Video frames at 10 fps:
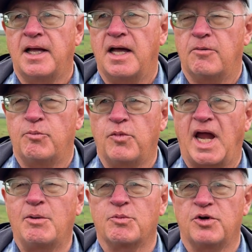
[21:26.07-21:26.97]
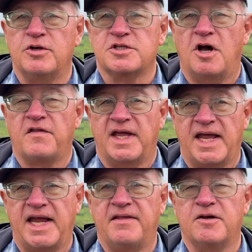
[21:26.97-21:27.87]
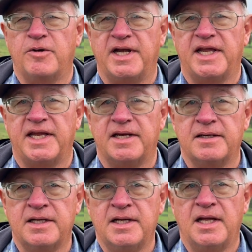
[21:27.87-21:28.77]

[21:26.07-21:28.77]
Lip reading: We're able to produce all the hay that we need.